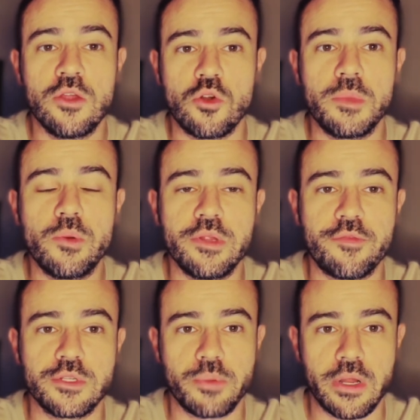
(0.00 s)
Normally when you
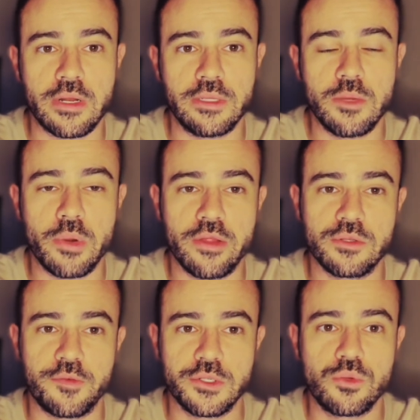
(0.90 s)
first put on a Libre,
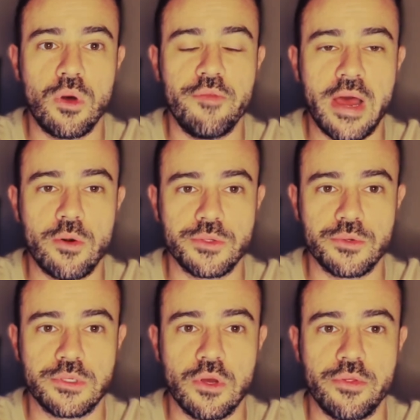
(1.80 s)
those first twelve hours or so,